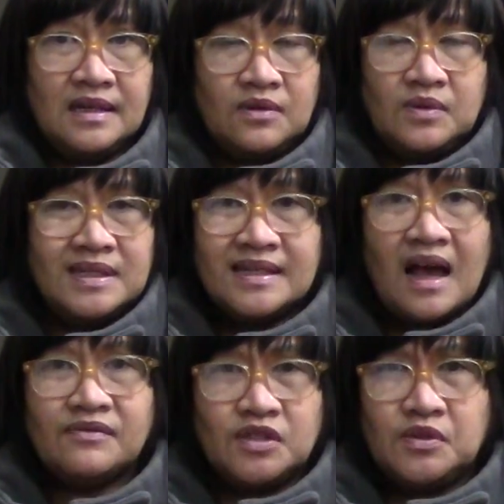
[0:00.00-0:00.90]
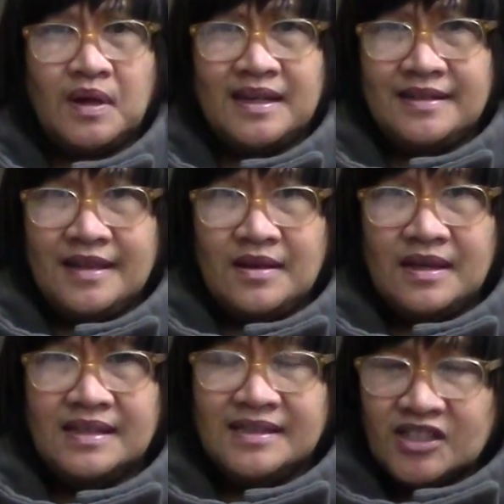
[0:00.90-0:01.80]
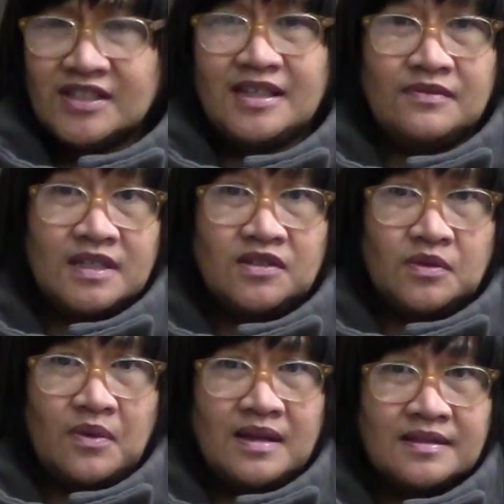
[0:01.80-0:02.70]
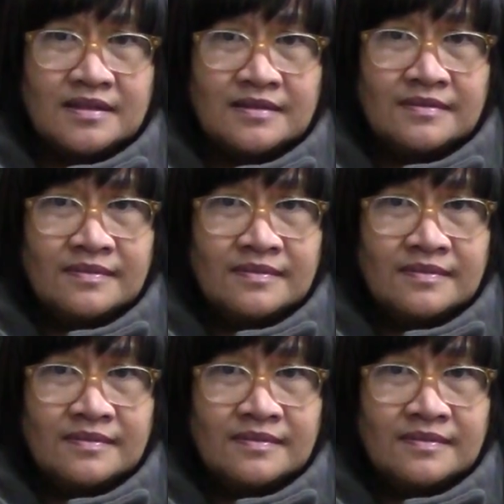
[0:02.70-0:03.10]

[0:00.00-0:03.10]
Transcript: Like we didn't have to do anything. He just gives it to us.